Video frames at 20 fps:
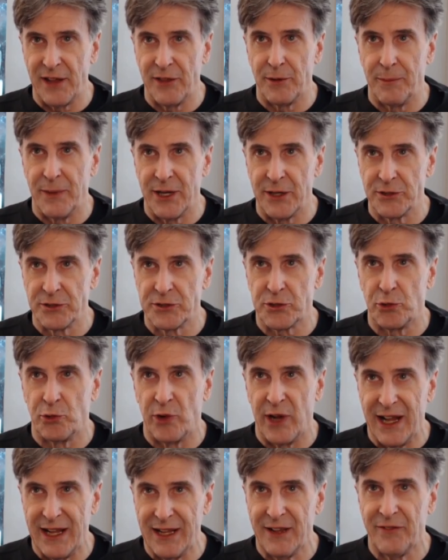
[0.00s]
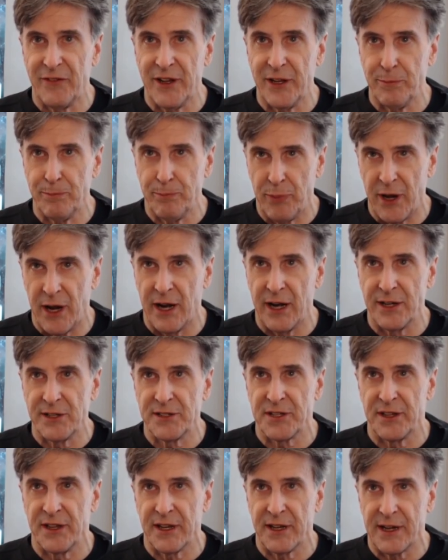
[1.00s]
the most relevant
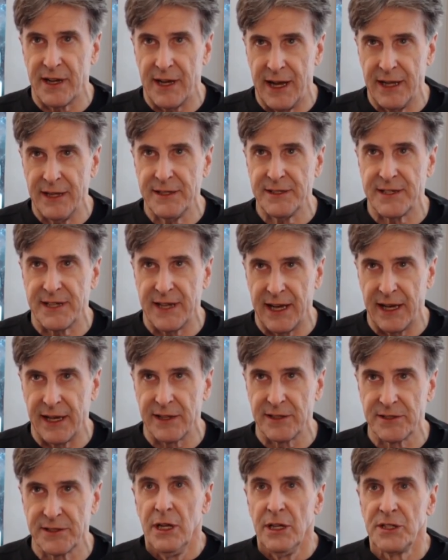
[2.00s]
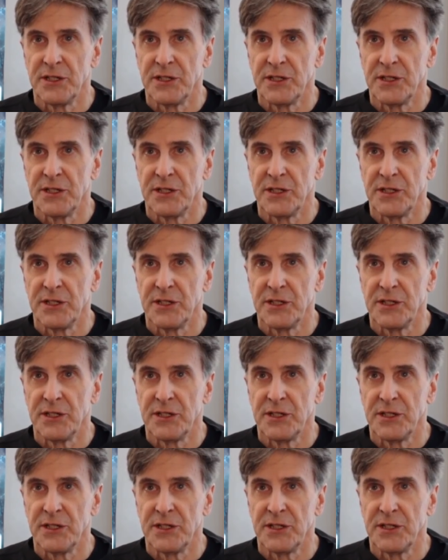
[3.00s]
parts of the context.